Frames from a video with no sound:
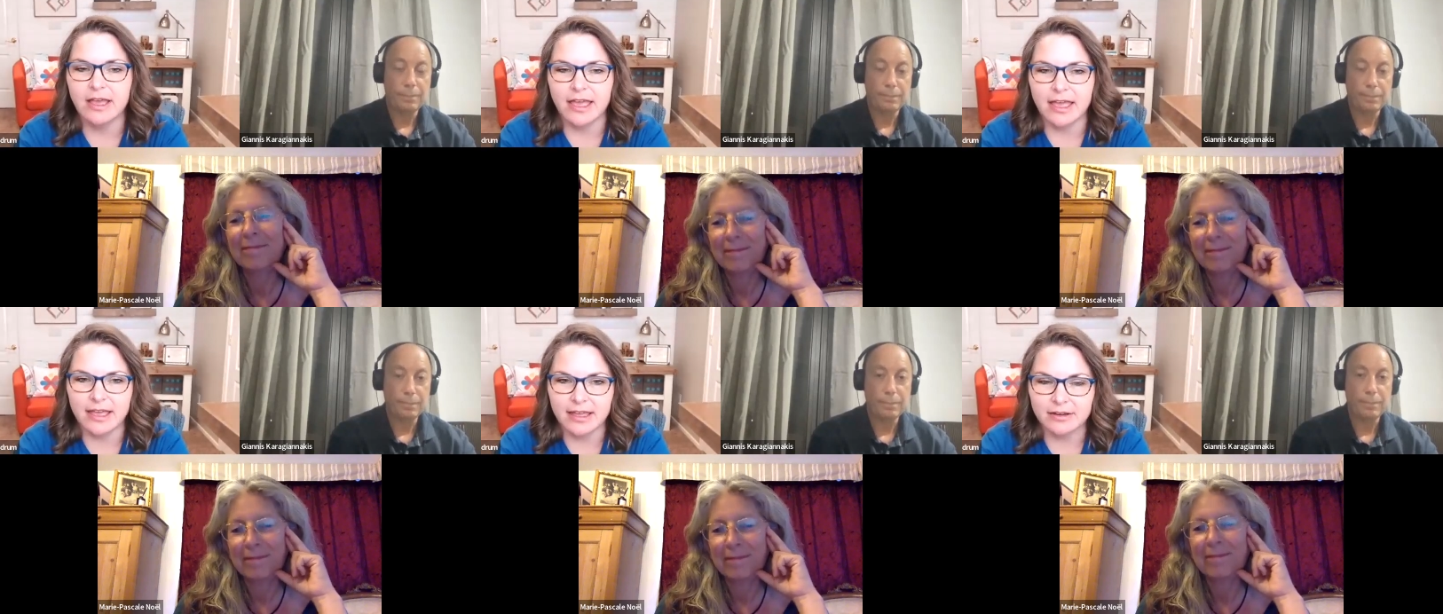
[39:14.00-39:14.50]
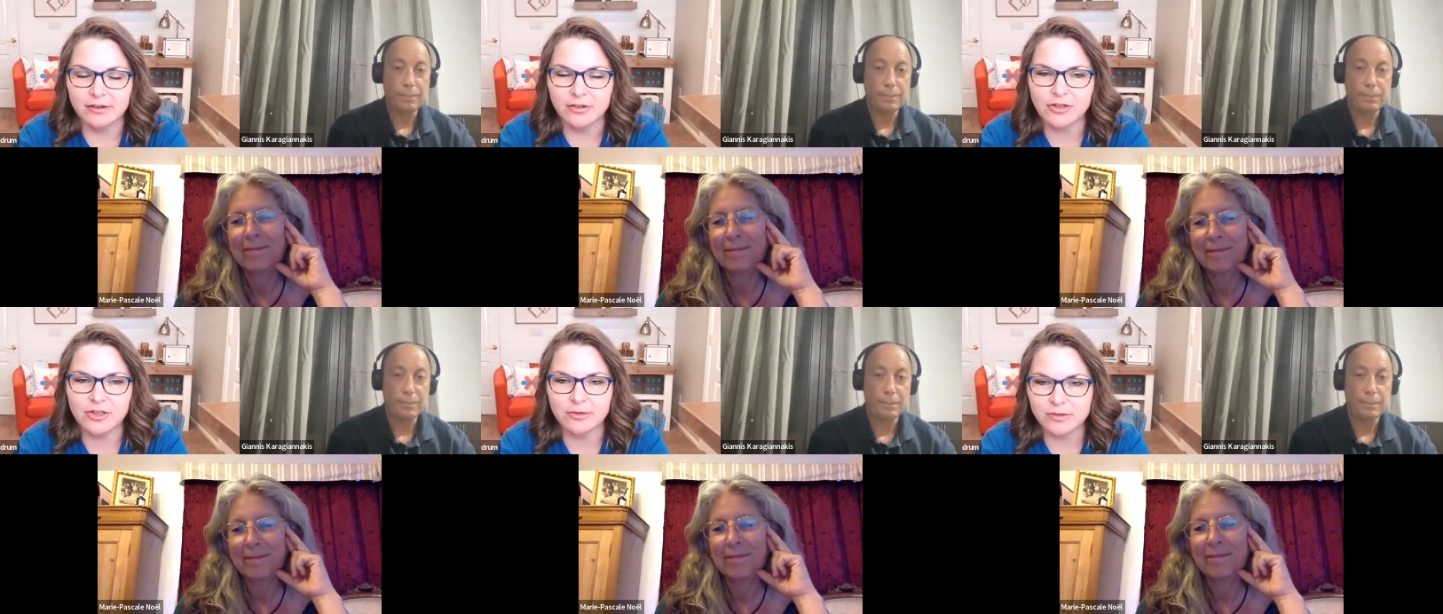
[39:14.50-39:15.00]
Speaker 1: and
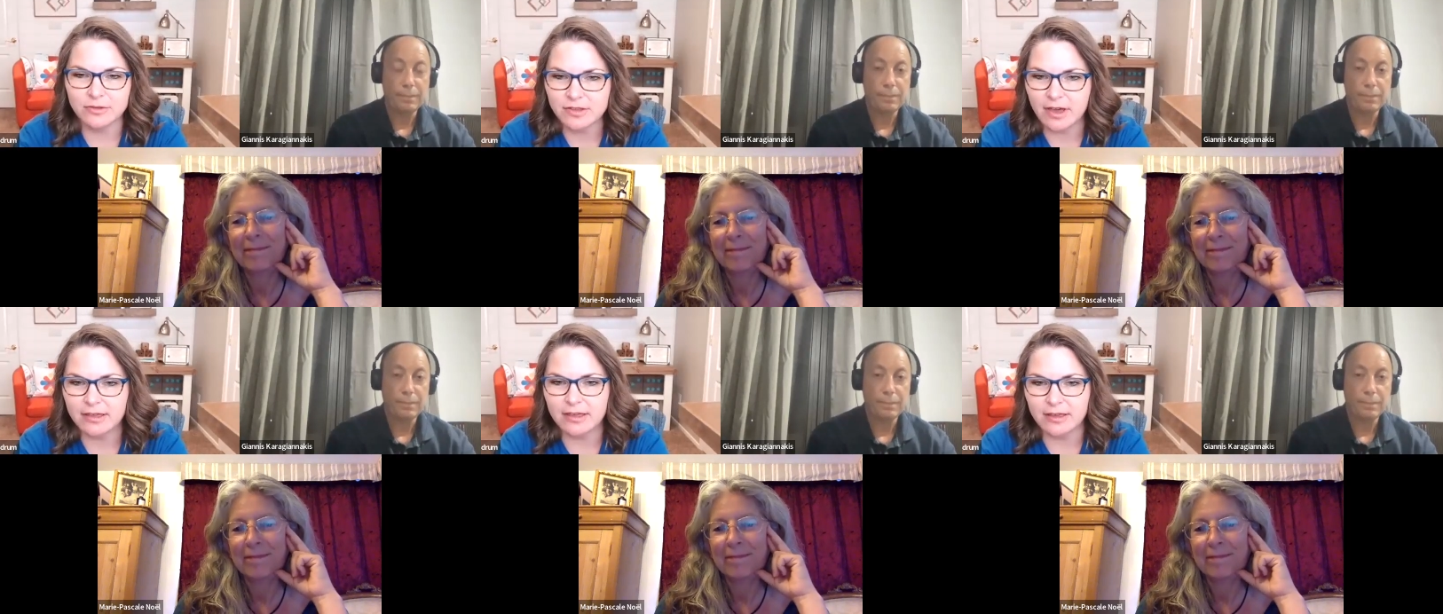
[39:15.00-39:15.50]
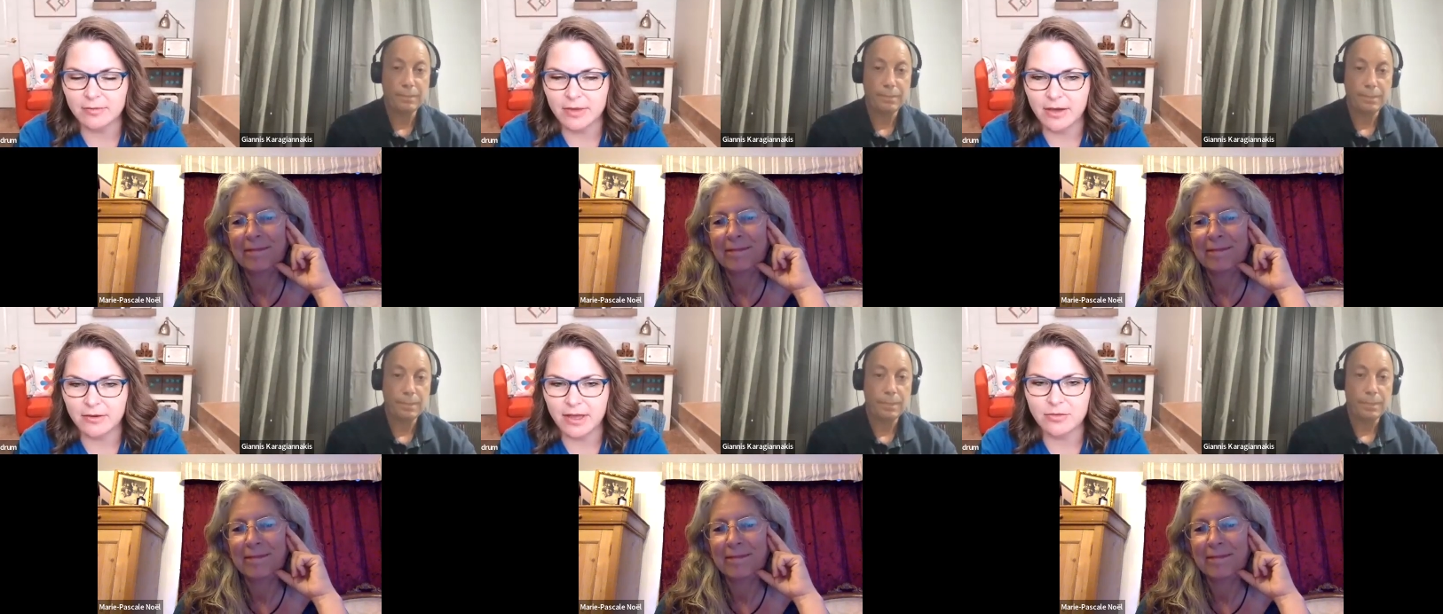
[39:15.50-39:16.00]
she was talking
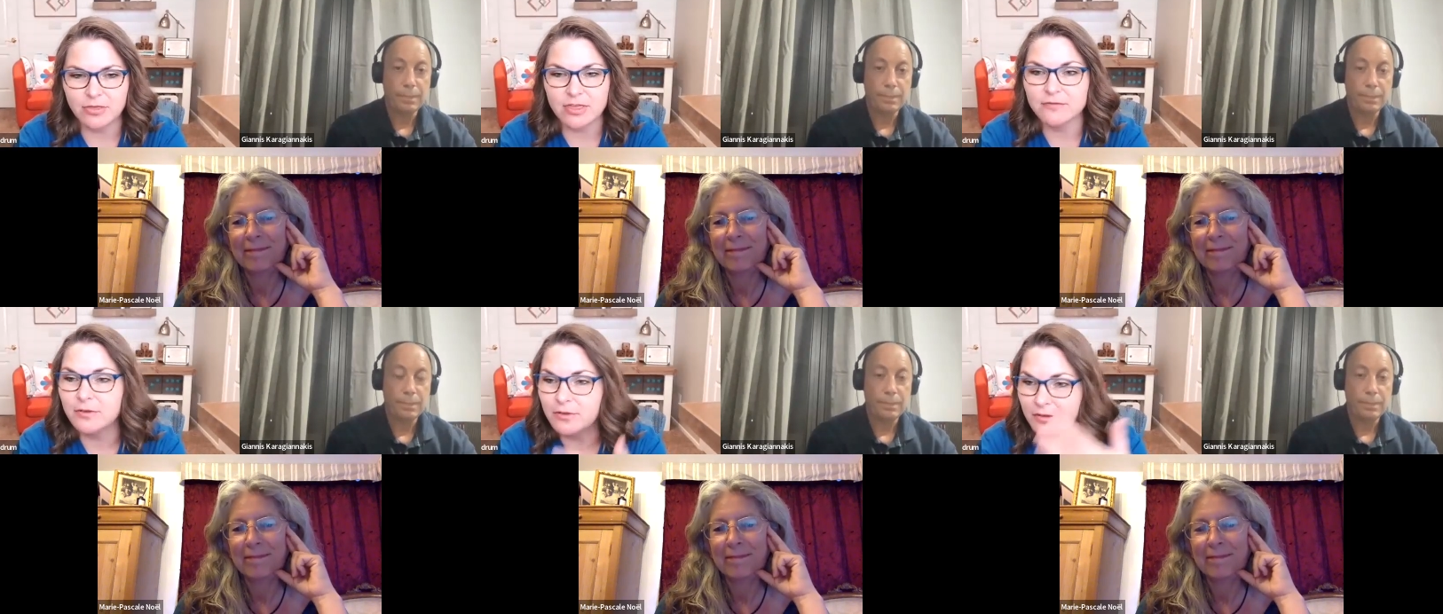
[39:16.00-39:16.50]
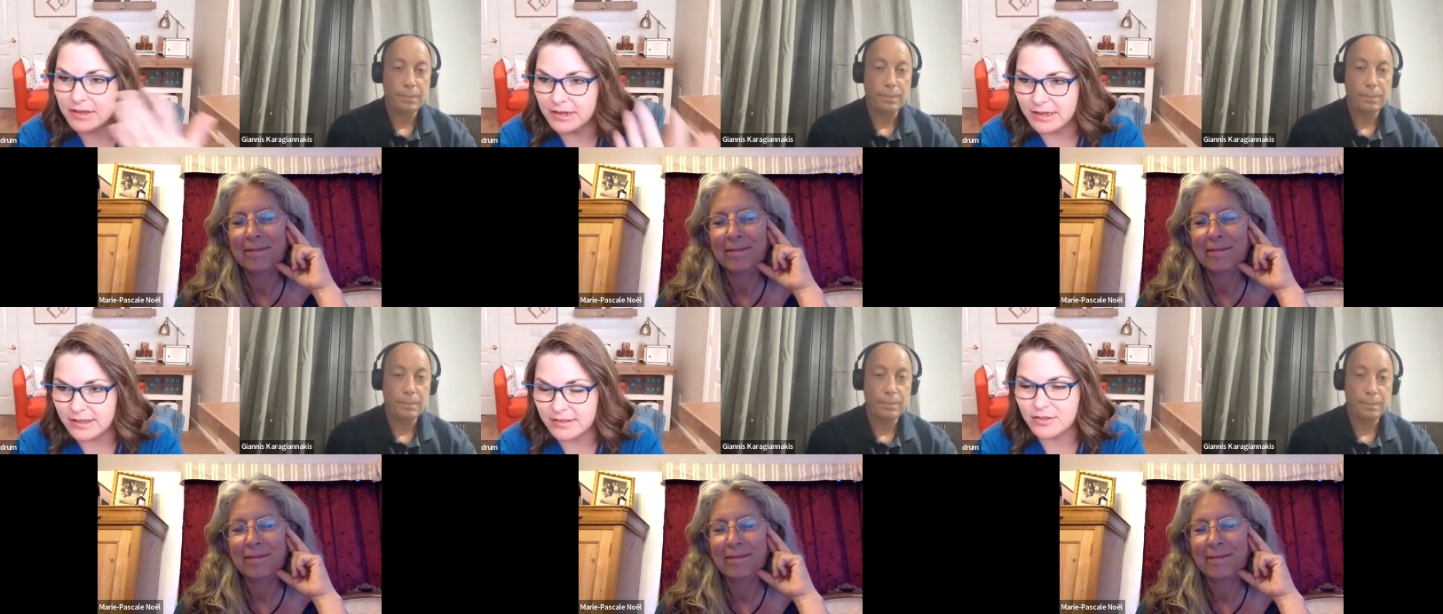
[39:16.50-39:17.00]
about how difficult it
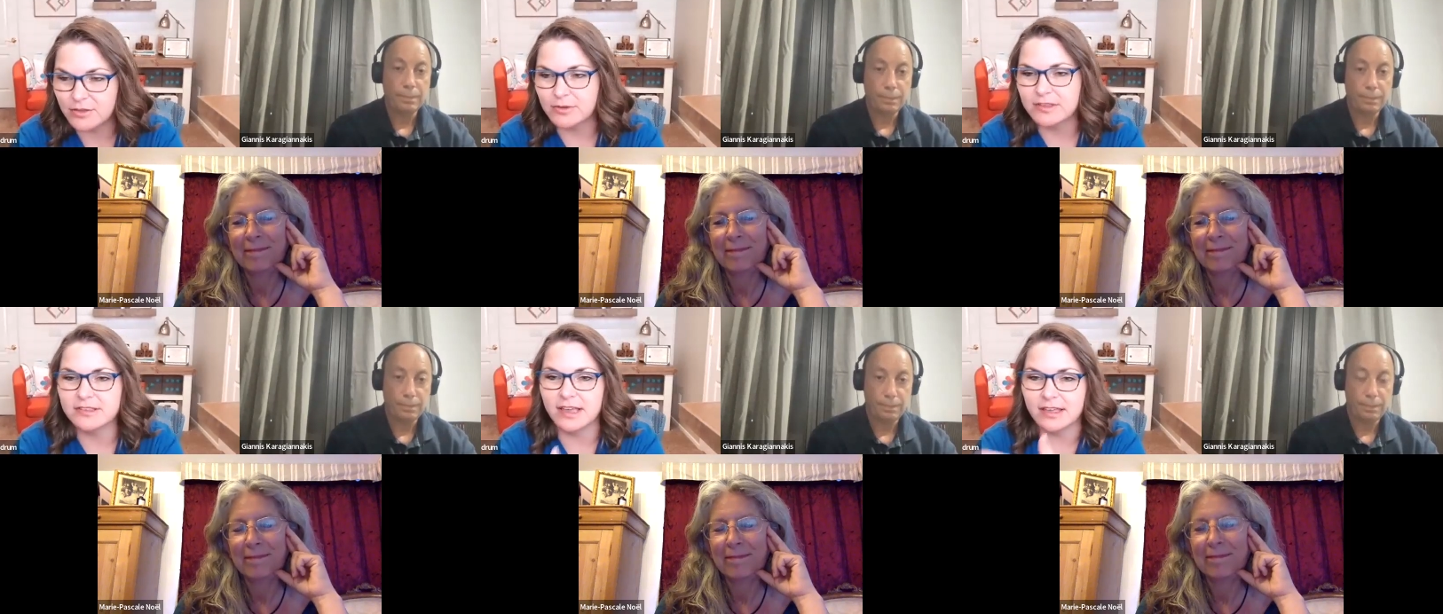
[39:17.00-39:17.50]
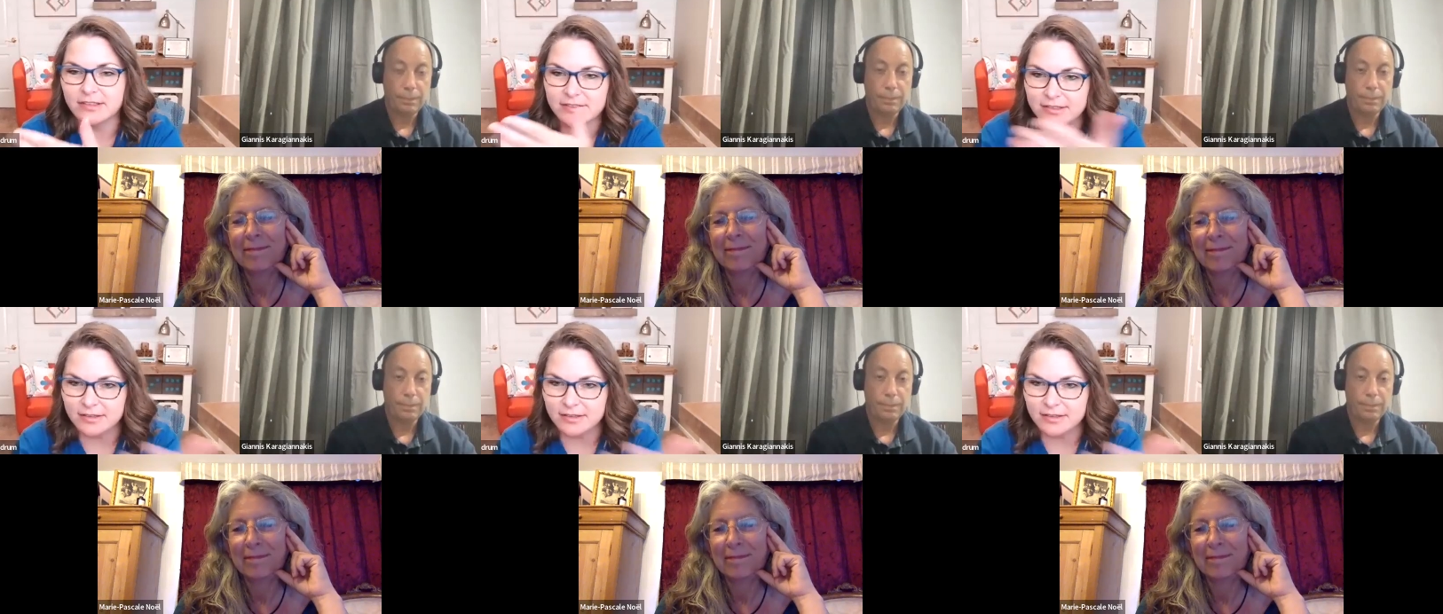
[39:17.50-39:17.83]
is to assess